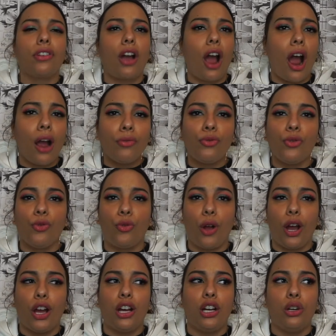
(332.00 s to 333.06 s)

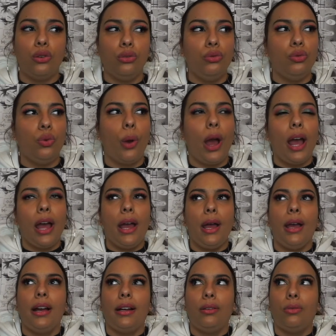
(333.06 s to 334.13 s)
Karura, who
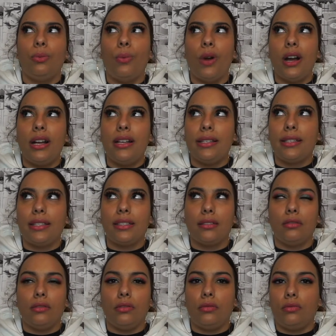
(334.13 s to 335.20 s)
was
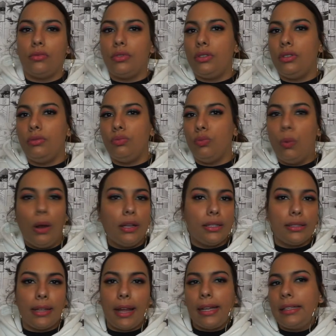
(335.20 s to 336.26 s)

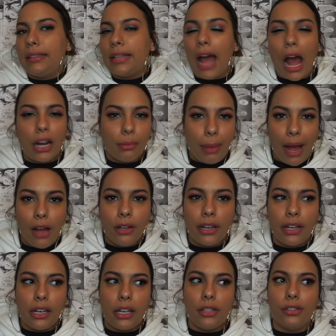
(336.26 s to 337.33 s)
like not about
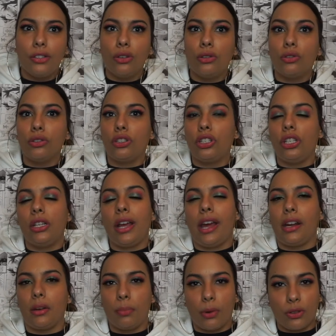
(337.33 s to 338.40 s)
it until she had
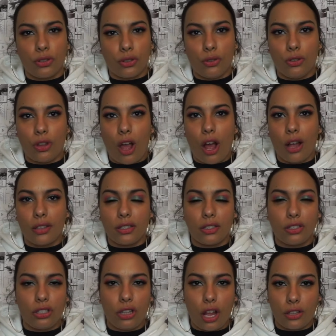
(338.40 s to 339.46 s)
her personal loss.
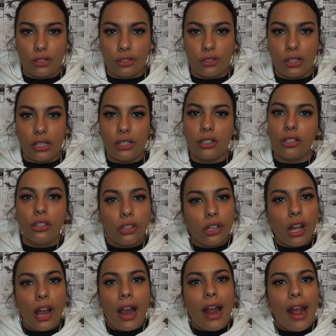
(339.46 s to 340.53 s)
She lost her sister,
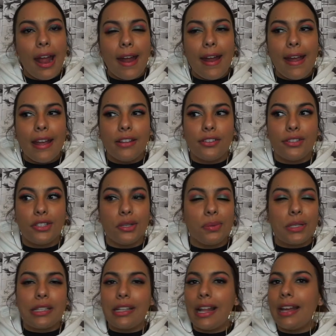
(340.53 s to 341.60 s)
and she
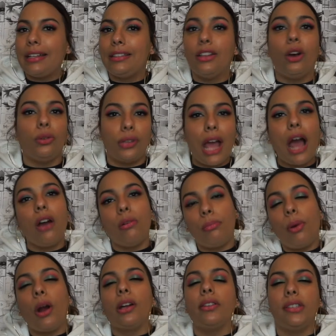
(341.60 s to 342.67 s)
was like, no, now I'm
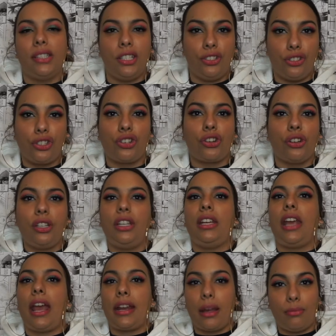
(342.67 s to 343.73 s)
part of this journey,
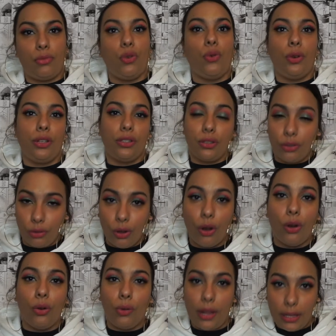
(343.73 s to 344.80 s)
and I'm going to
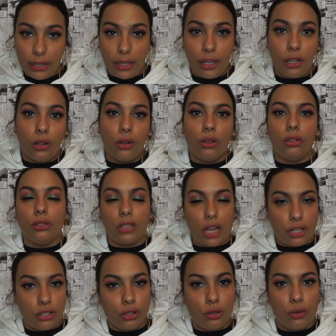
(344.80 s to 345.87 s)
go and kill
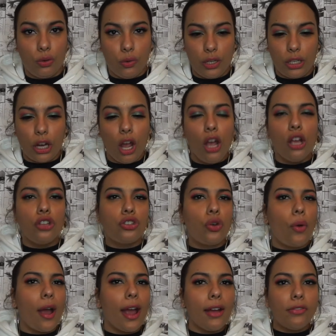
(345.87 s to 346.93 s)
Taishakuin.
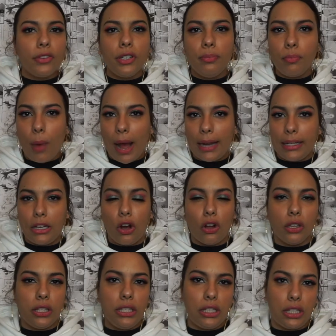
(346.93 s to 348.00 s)
So everybody,
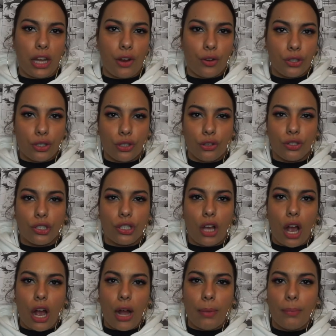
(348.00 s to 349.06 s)
all these characters
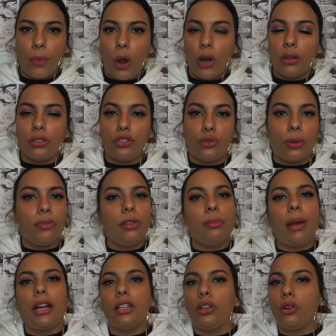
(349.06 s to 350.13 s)
are driven
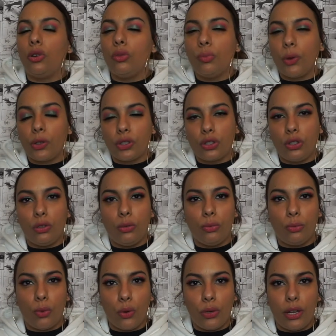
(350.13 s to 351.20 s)
by their own personal
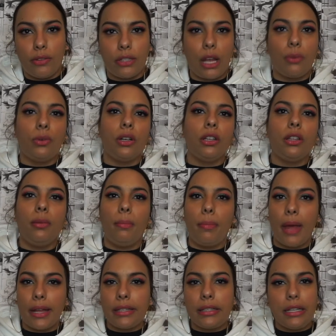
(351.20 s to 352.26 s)
motives. And one of the
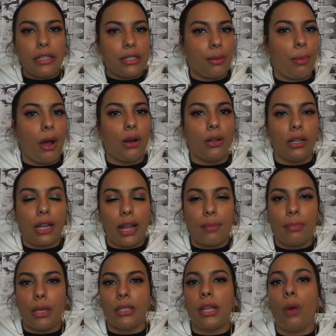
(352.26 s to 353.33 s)
best things about Clamp
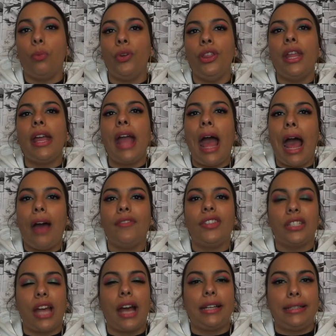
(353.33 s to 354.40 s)
is that when they have
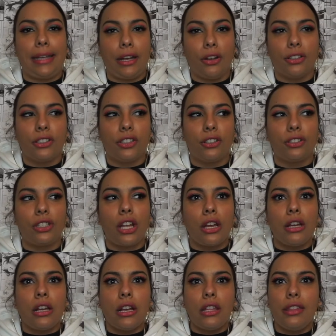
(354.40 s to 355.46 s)
side characters,
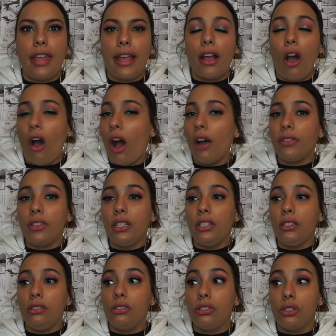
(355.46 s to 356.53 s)
they
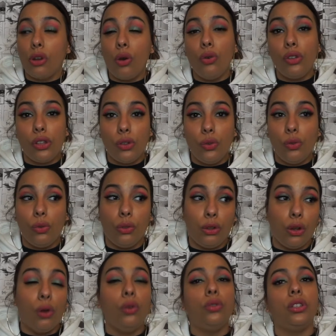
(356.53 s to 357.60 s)
often show you
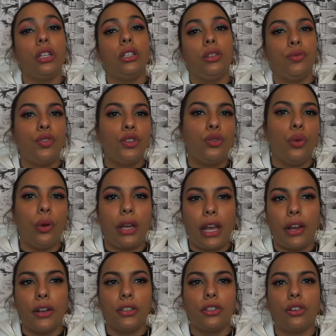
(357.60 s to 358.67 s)
those individual
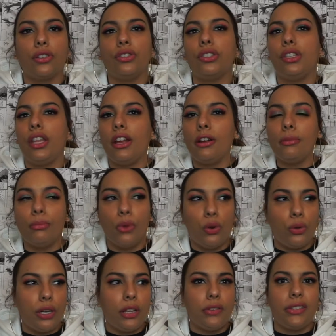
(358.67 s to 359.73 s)
characters, their
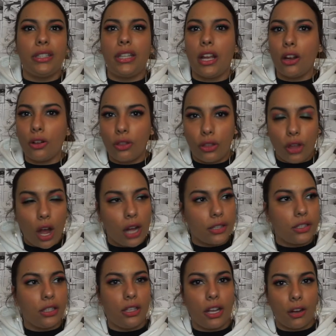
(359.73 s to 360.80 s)
motives, their
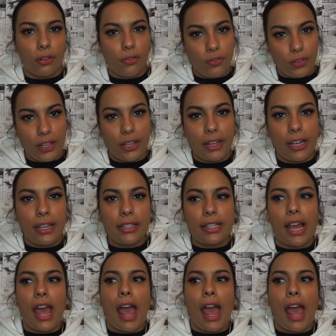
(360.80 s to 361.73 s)
thoughts, their feelings.